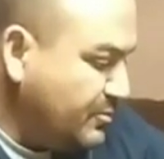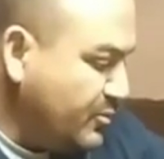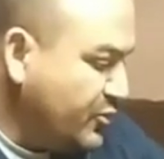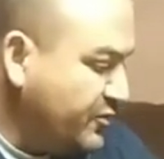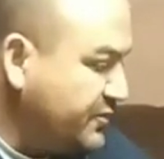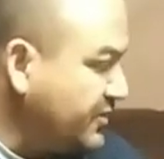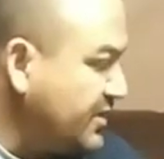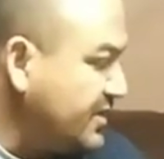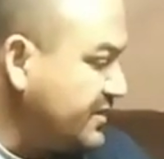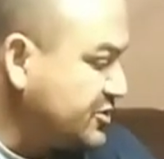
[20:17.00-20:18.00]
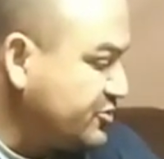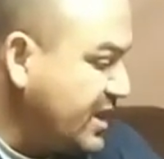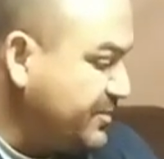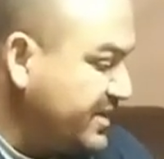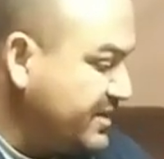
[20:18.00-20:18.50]
move the
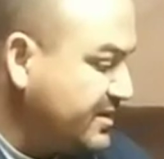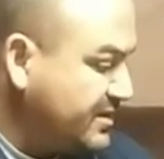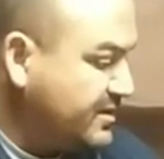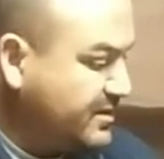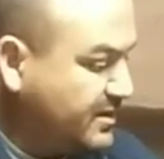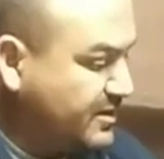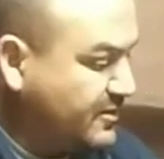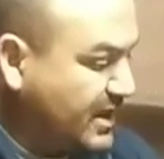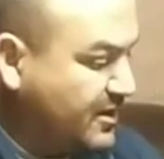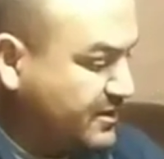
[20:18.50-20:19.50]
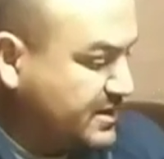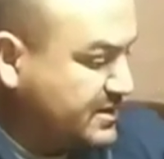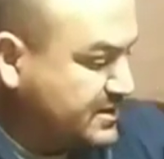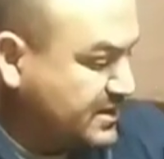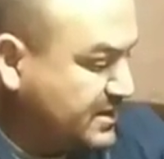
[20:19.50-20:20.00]
strapping, you know, out
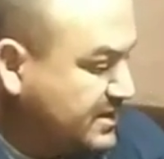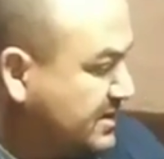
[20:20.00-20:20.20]
to